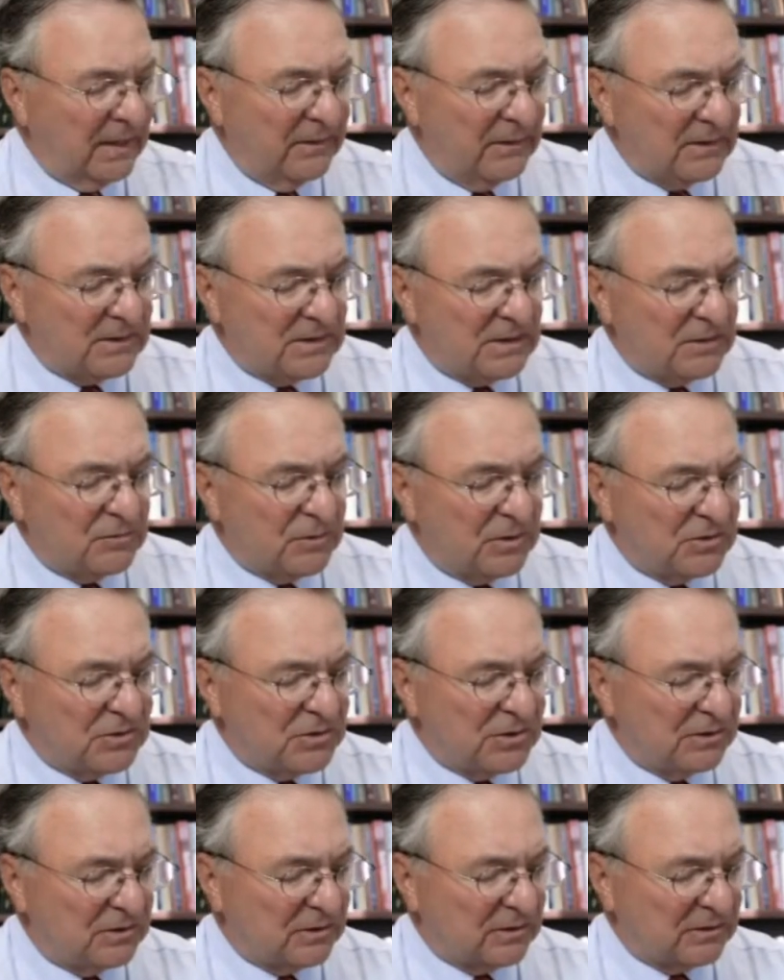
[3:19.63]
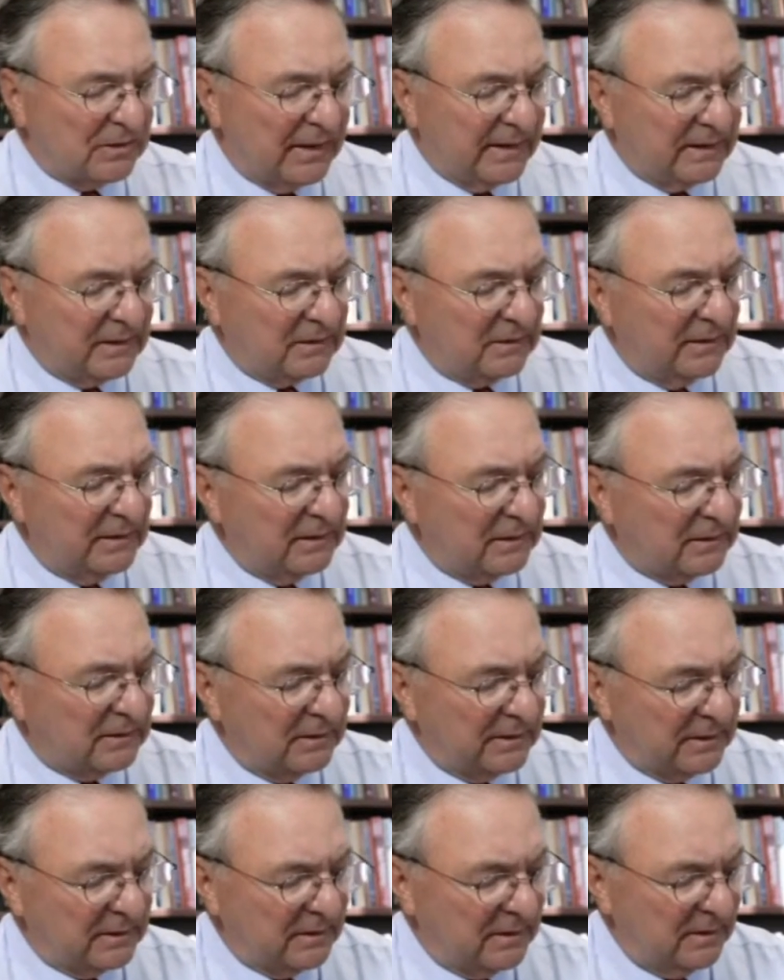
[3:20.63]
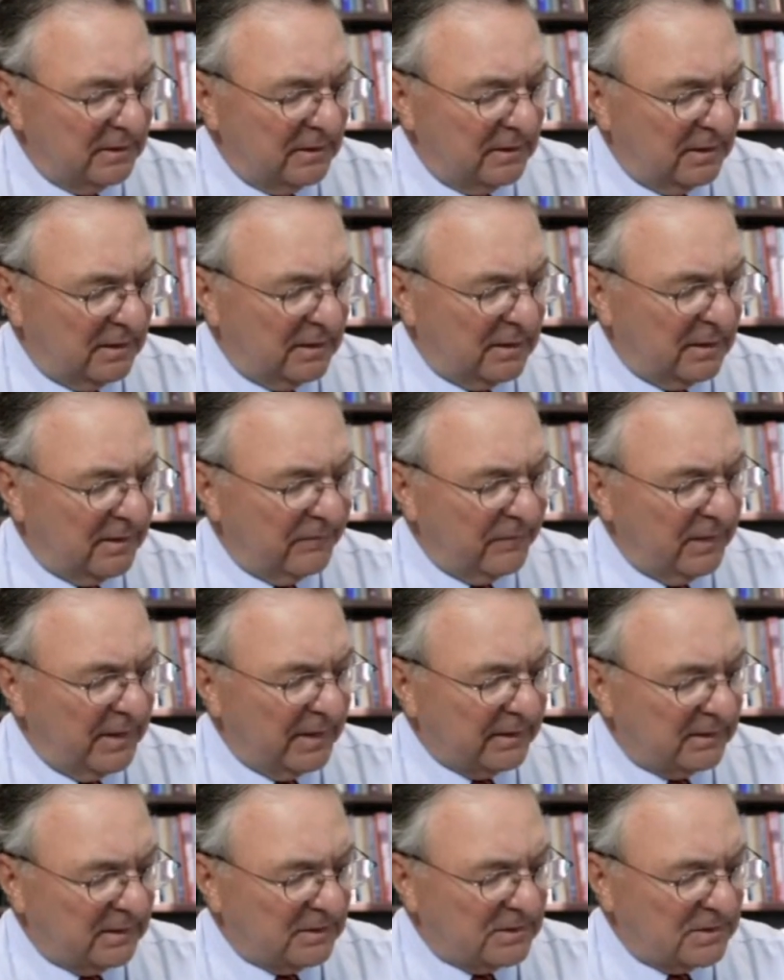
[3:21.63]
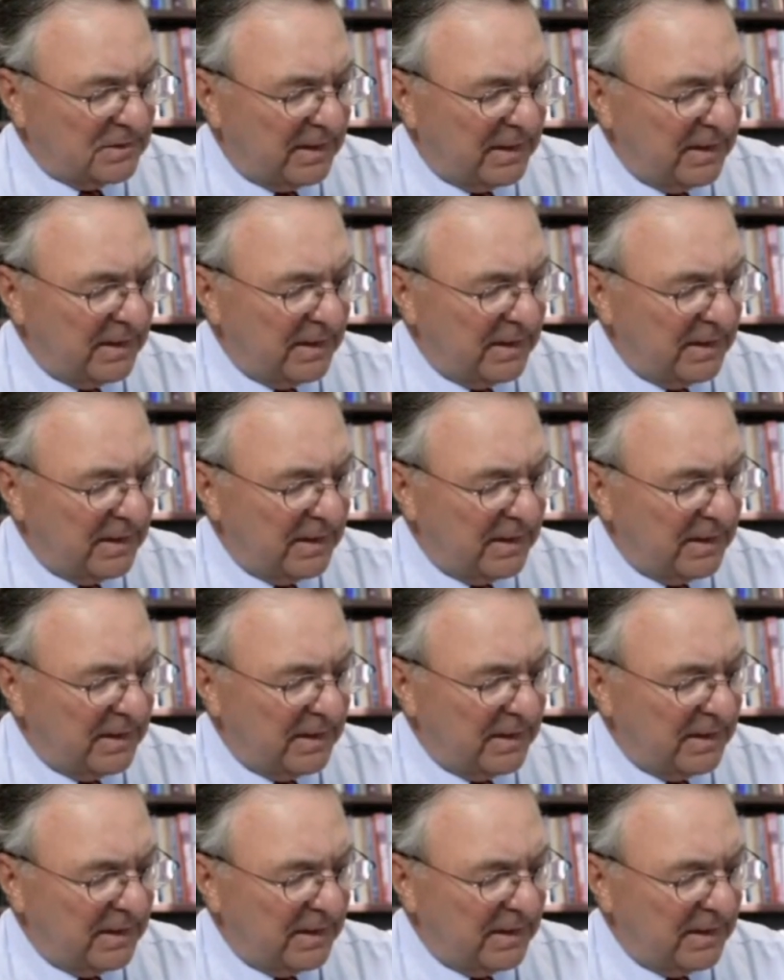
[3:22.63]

And this is what she looked like clinically at the